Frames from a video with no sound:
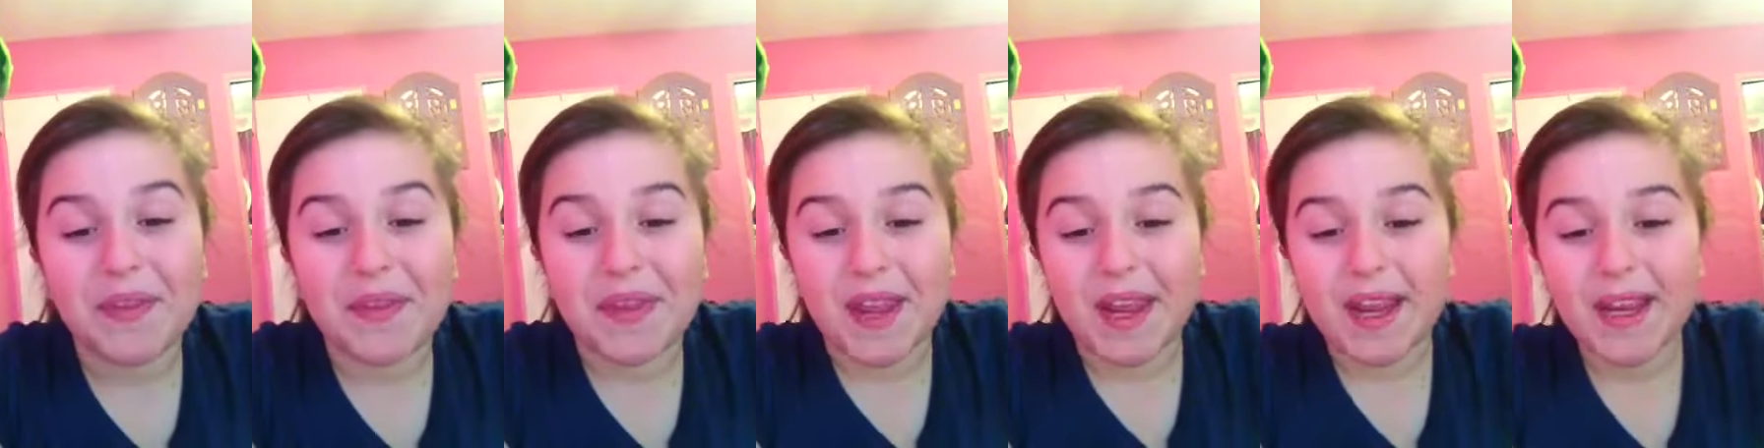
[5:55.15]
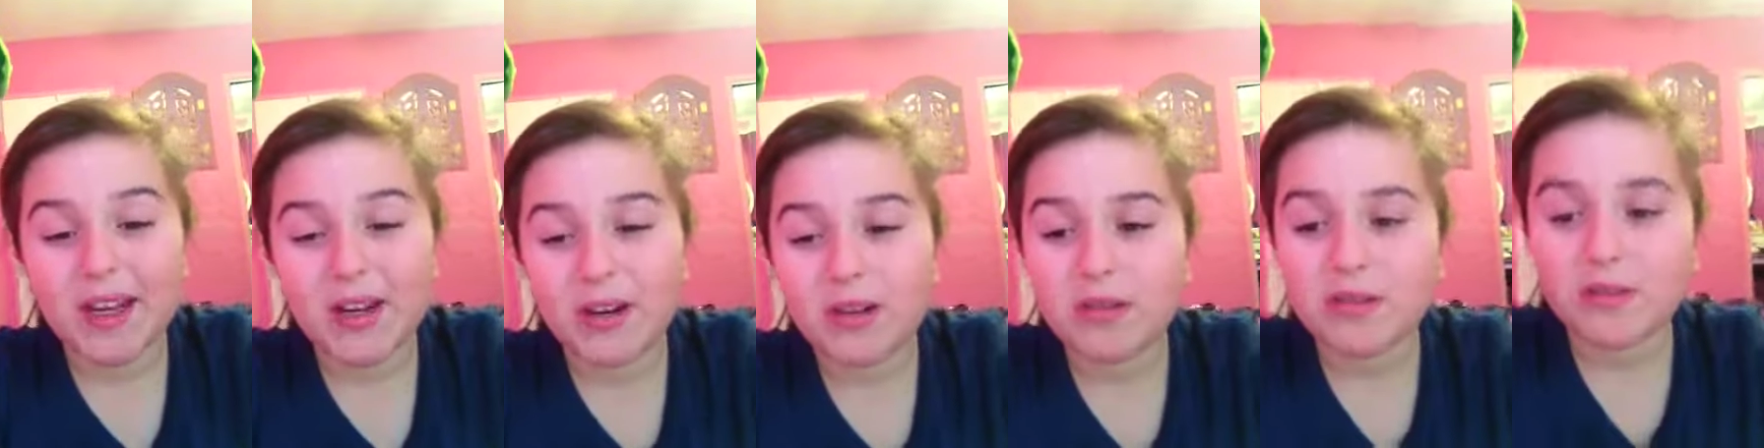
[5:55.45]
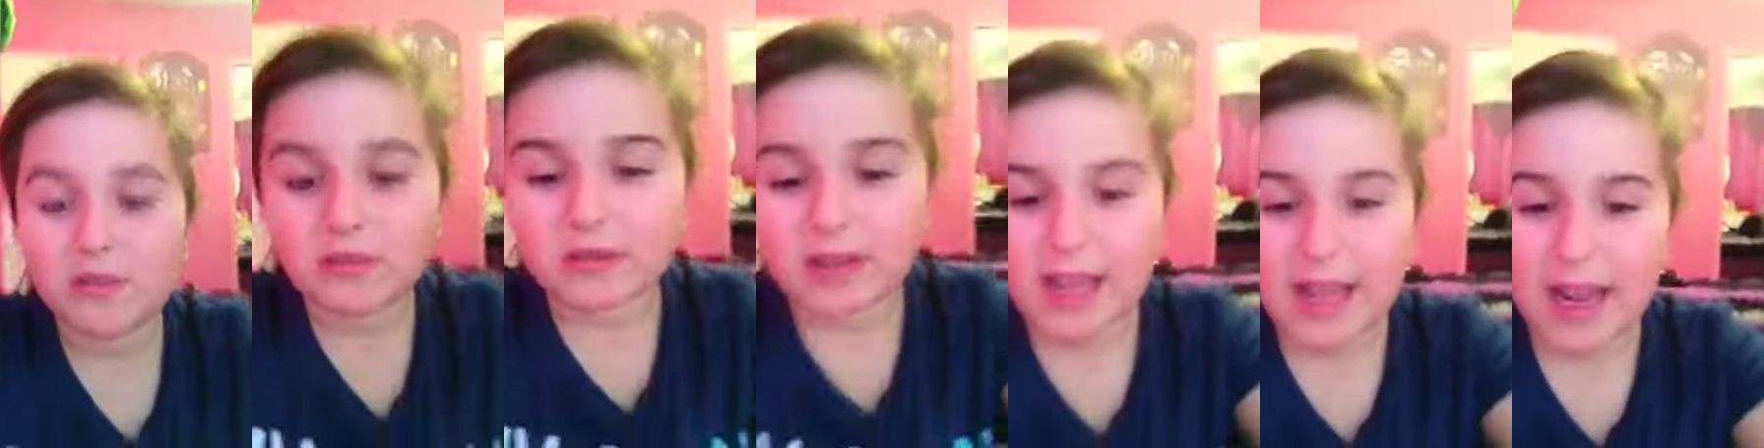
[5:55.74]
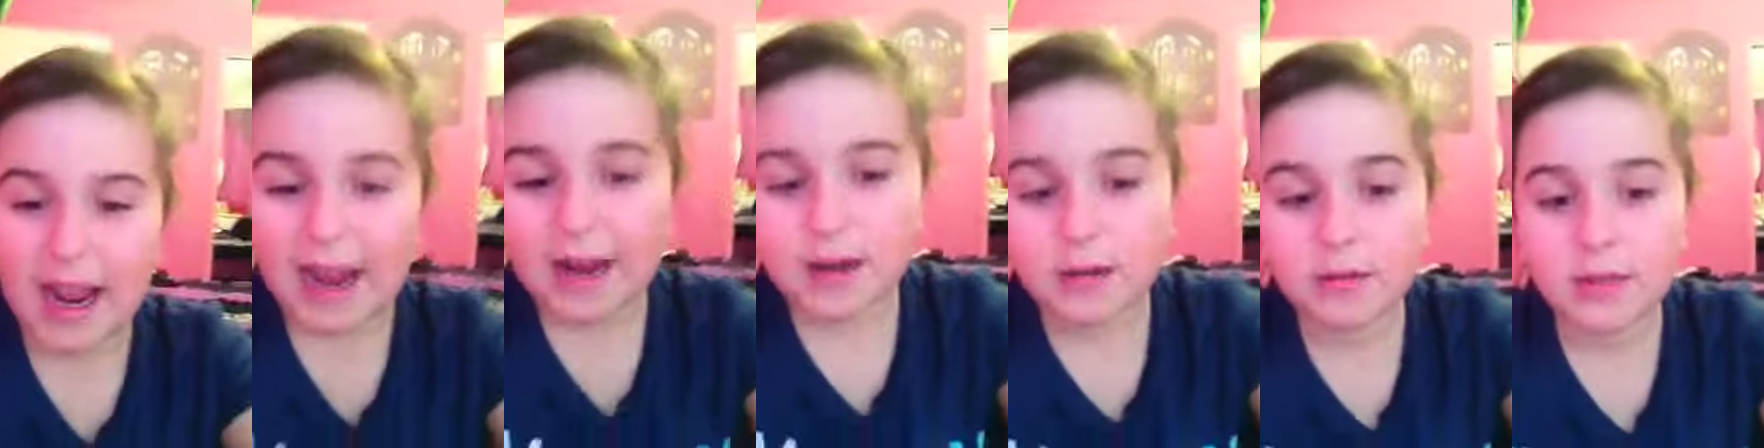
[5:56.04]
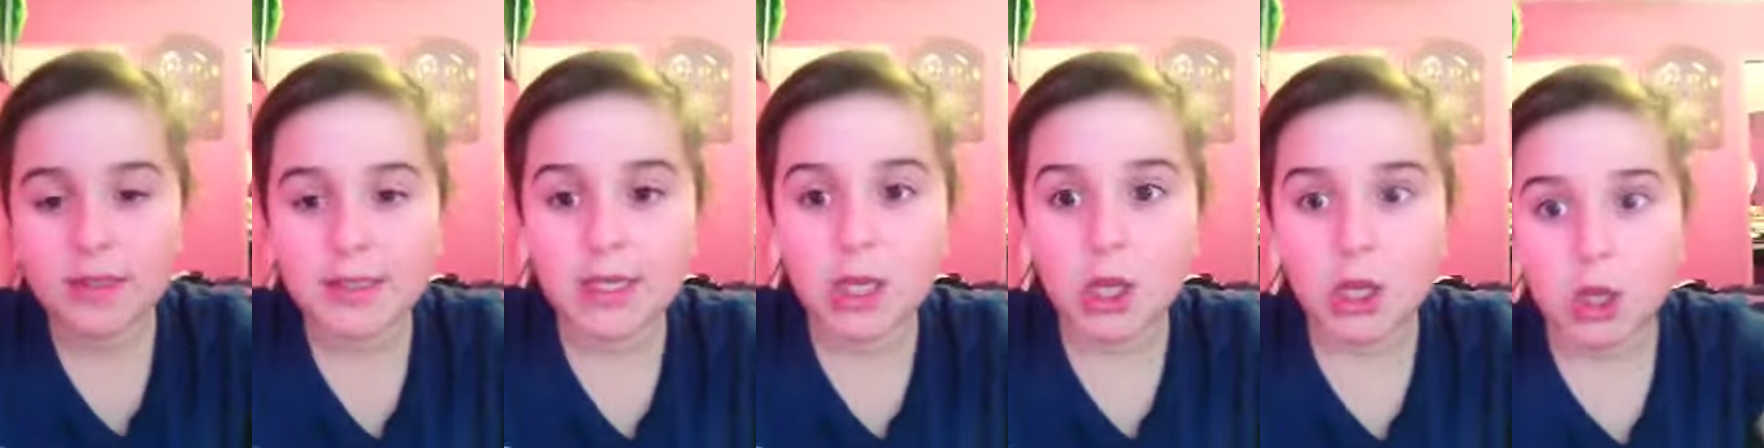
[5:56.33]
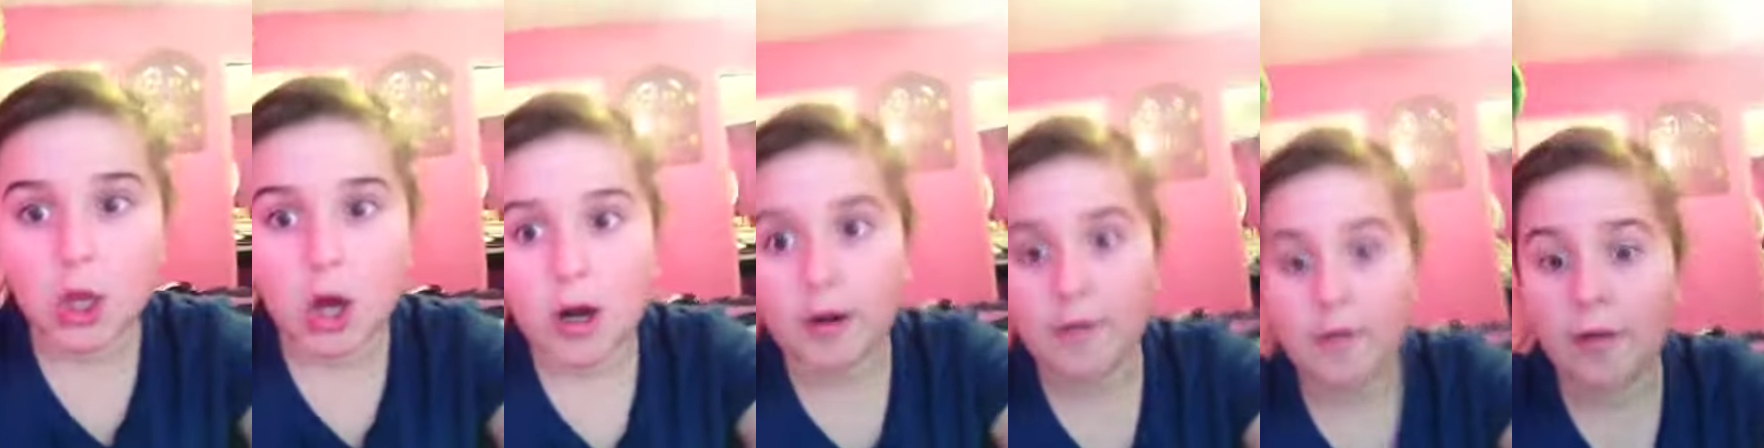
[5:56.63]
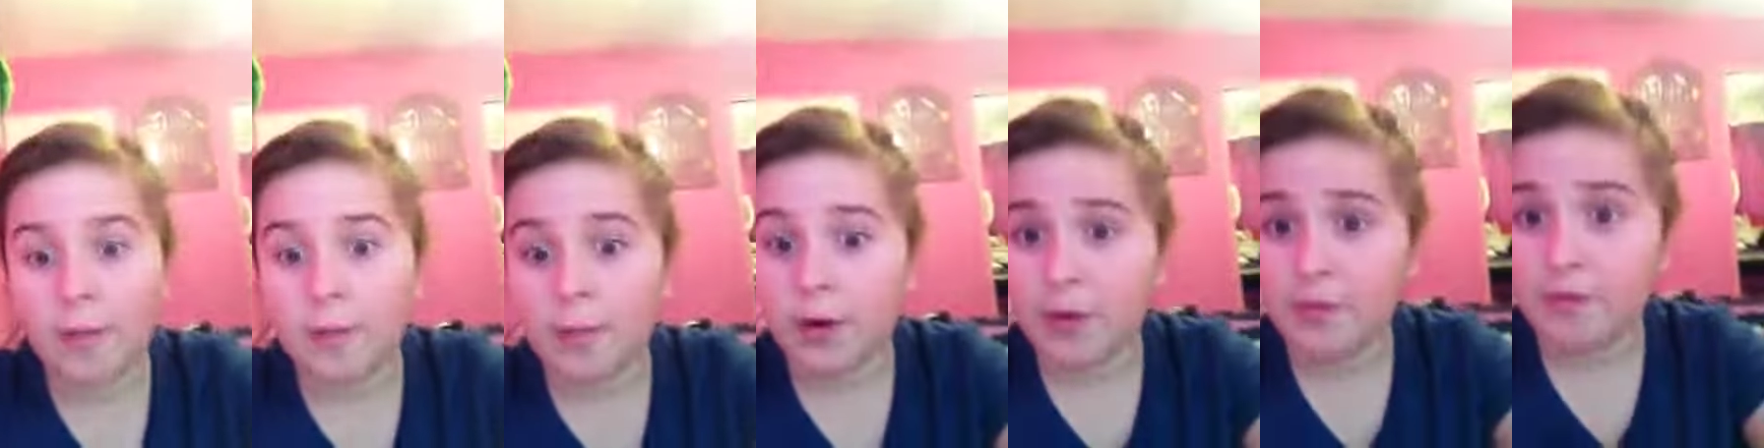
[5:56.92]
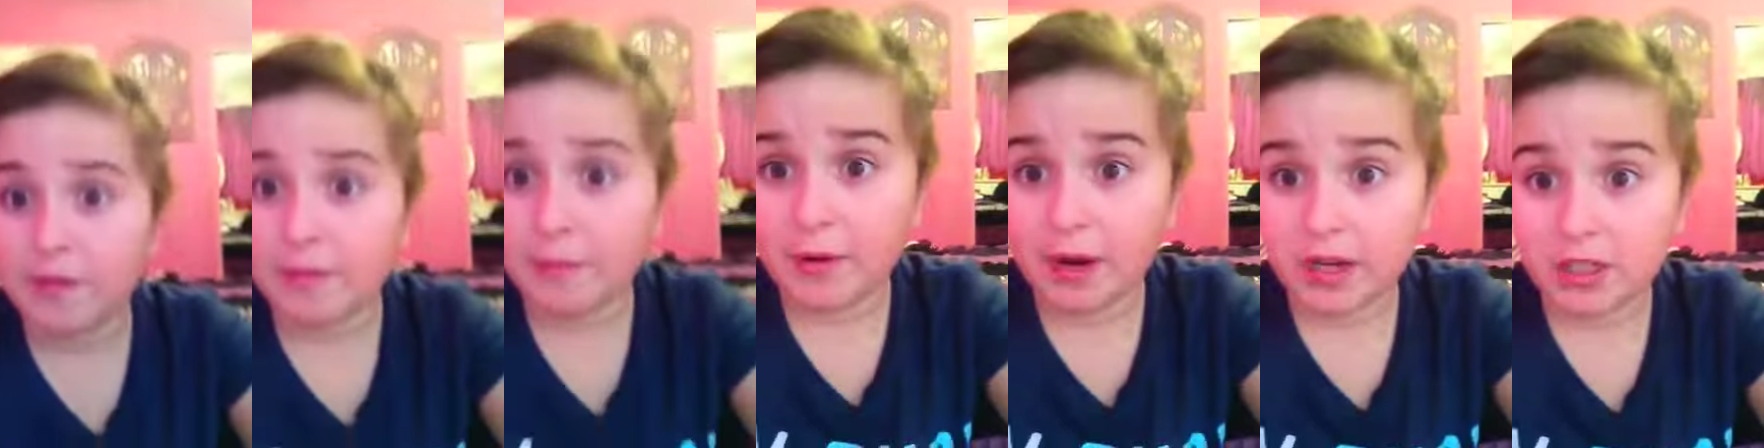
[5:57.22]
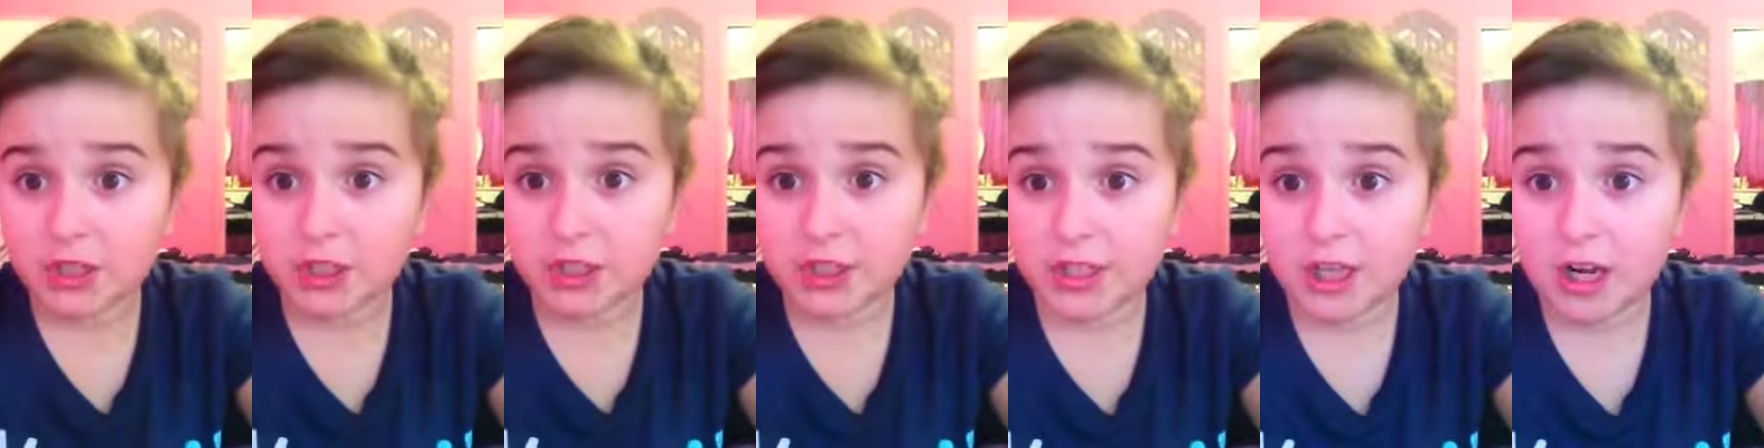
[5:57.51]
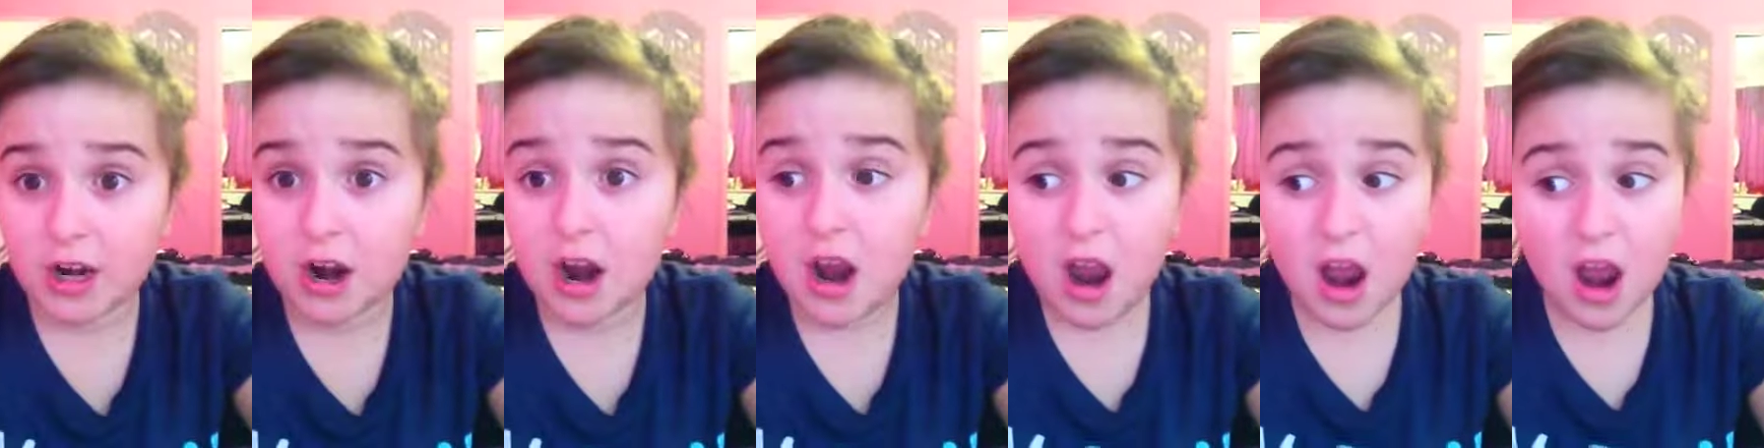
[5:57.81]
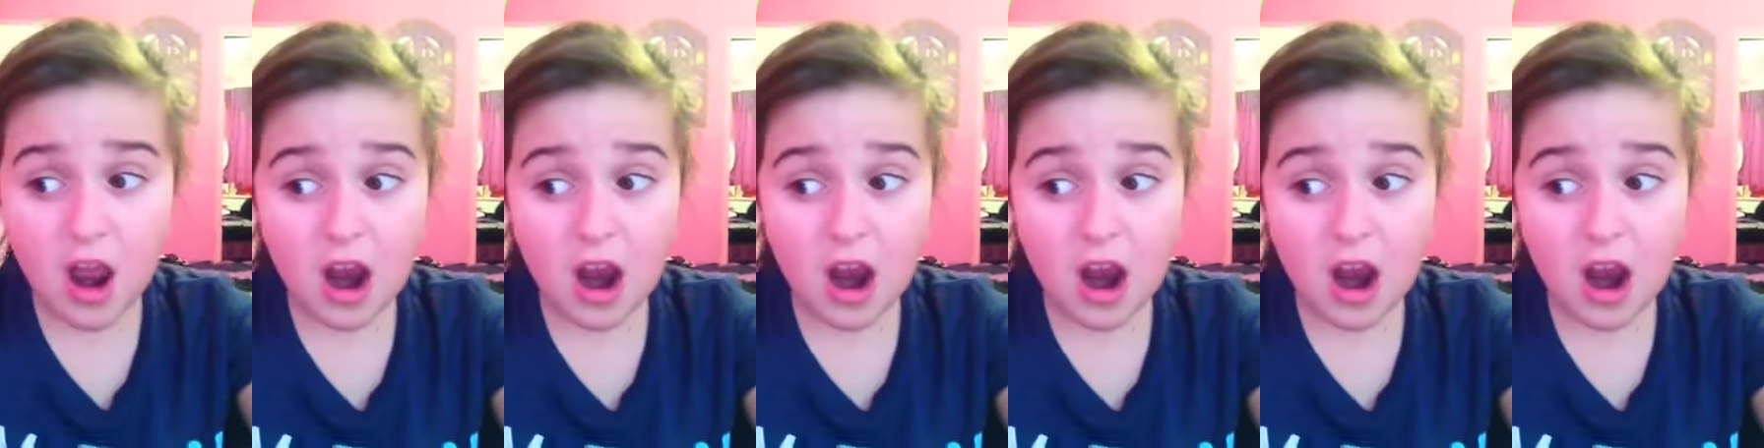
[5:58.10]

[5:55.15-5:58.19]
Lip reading: they don't, like, I don't see a lot of the Murphy brushes there.